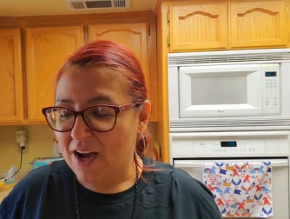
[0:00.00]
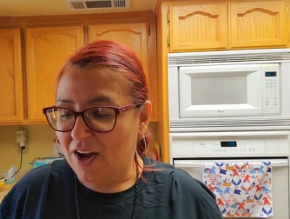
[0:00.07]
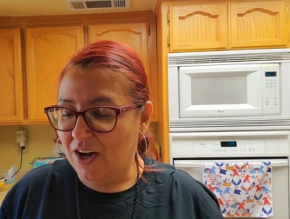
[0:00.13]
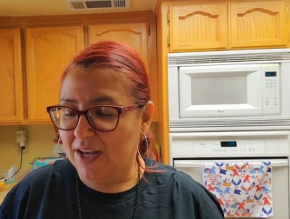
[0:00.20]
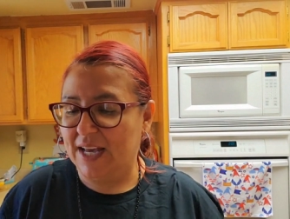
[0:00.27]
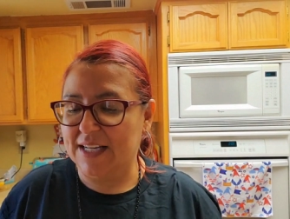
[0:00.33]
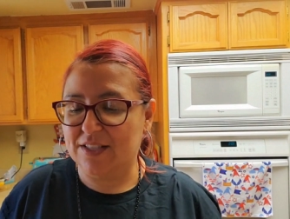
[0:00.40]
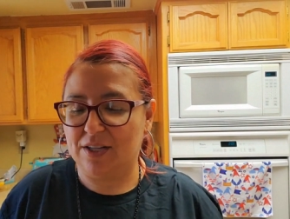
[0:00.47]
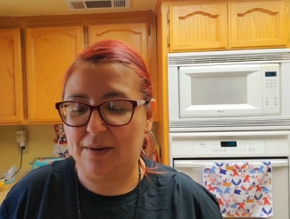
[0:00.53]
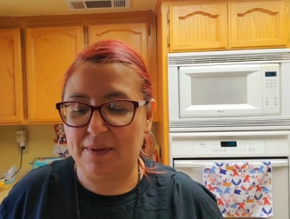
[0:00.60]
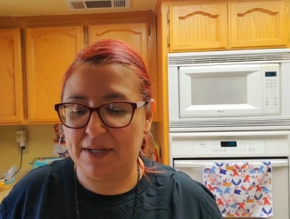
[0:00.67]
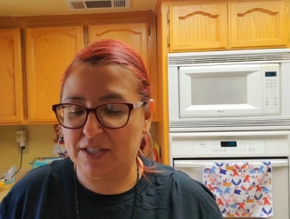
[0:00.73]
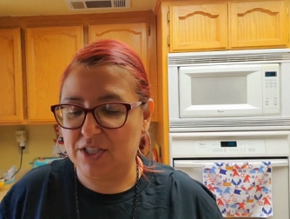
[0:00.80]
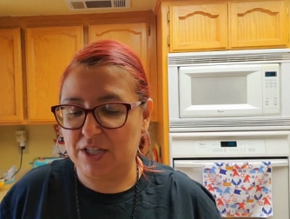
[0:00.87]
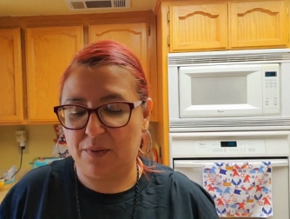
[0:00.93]
Okay, so I'm
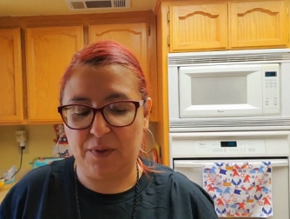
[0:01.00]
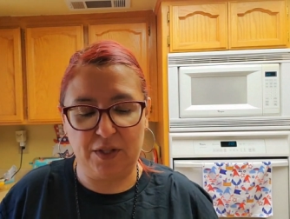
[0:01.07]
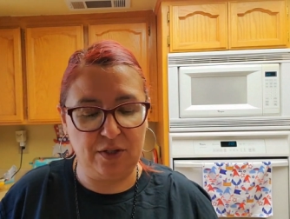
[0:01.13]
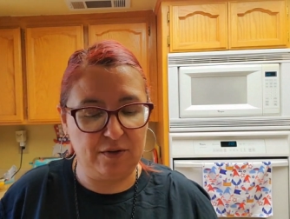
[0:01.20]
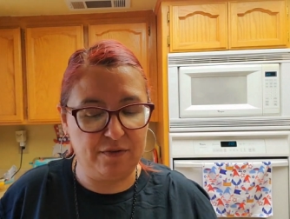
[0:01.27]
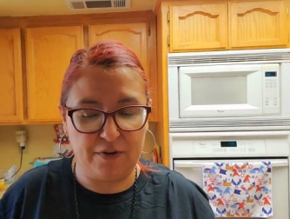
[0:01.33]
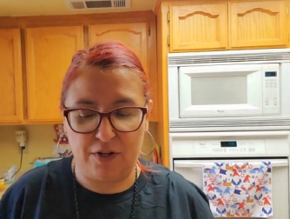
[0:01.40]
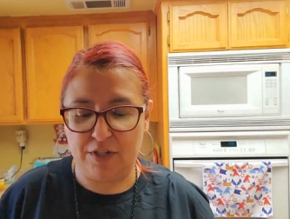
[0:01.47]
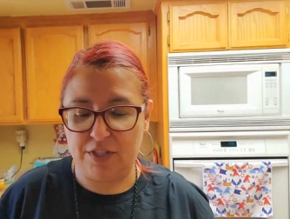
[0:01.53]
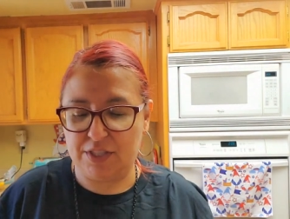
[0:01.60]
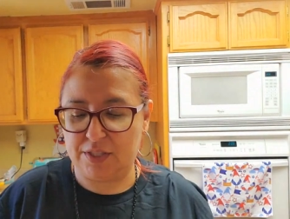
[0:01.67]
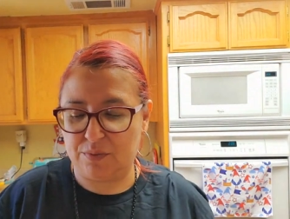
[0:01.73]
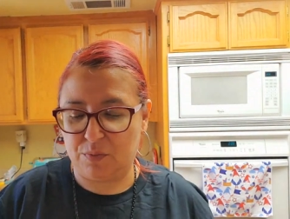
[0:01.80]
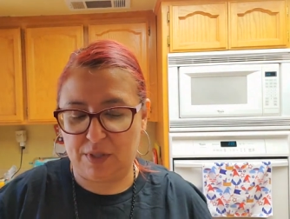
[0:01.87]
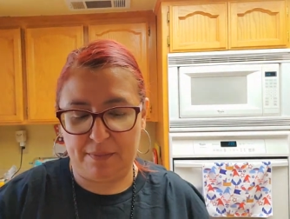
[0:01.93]
gonna share with you
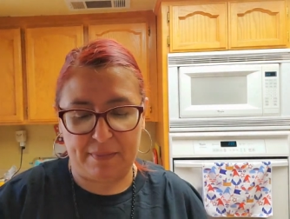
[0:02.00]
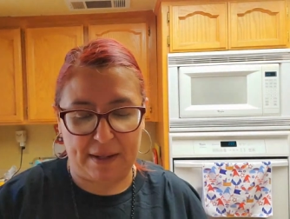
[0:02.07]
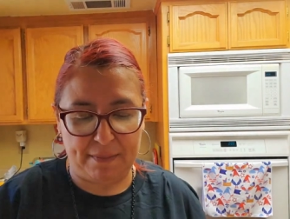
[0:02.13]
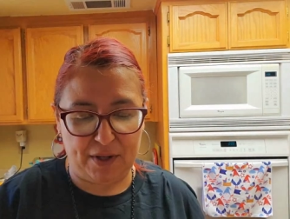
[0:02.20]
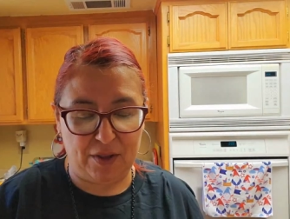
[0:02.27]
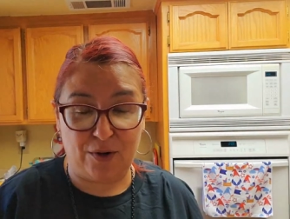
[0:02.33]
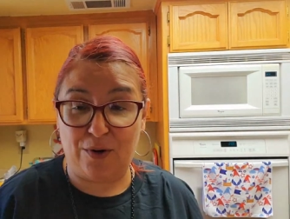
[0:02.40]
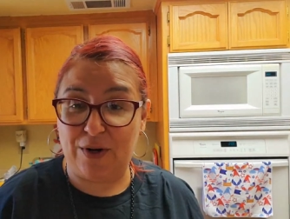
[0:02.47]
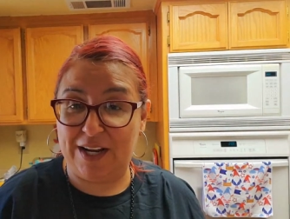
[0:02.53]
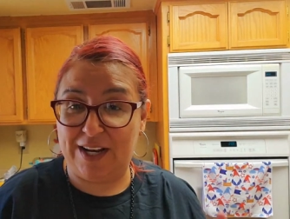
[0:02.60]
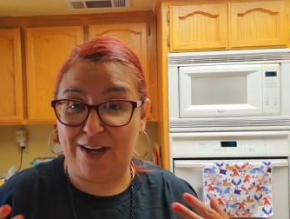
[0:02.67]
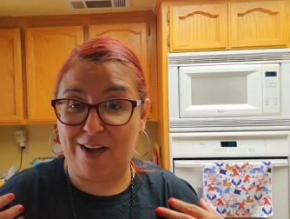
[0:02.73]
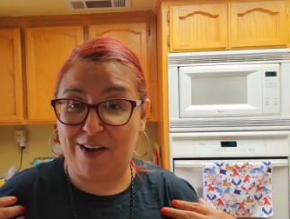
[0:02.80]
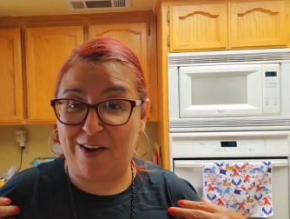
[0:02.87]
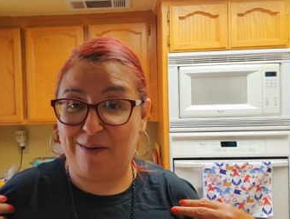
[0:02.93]
first what my
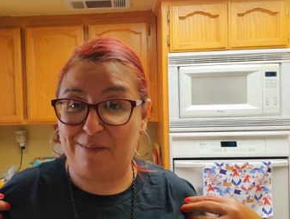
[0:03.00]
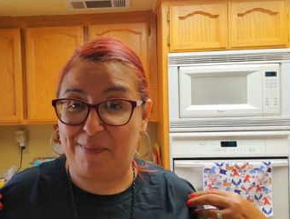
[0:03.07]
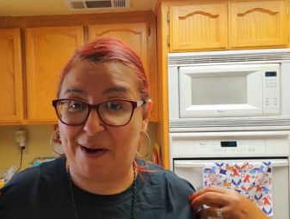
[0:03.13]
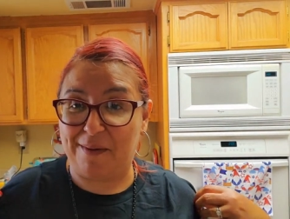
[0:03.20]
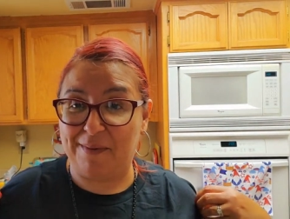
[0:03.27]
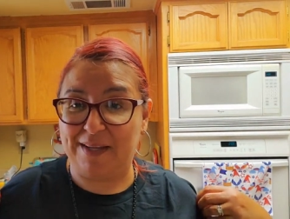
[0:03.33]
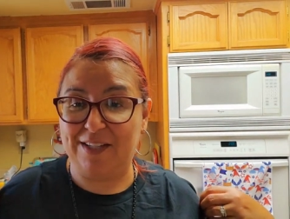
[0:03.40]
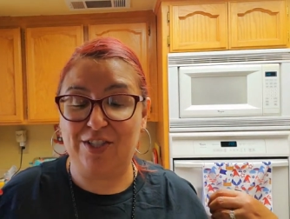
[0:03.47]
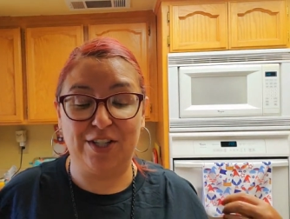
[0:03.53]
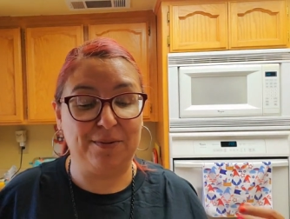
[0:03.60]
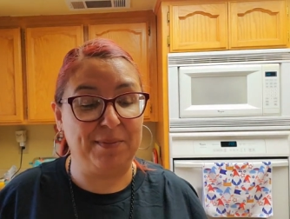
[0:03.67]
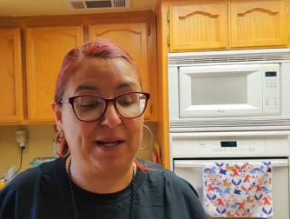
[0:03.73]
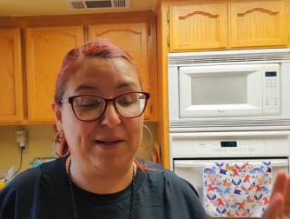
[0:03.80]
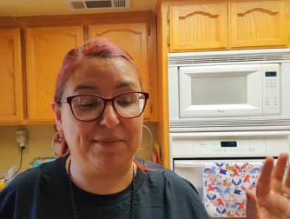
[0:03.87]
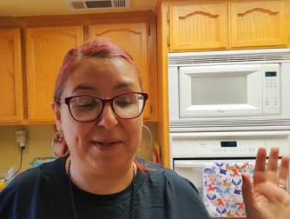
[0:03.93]
mother-in-law bought me. She
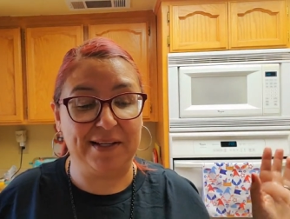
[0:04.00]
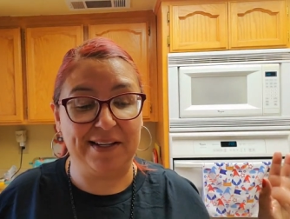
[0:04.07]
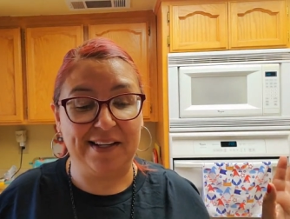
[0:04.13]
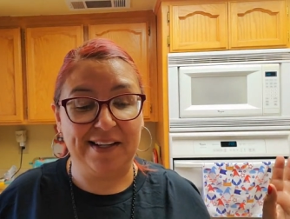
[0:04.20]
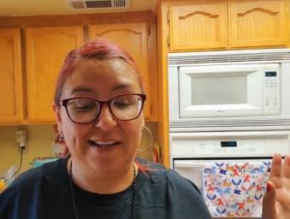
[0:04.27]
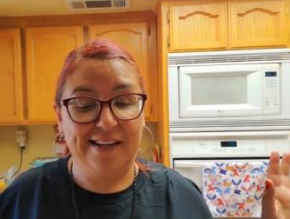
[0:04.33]
made me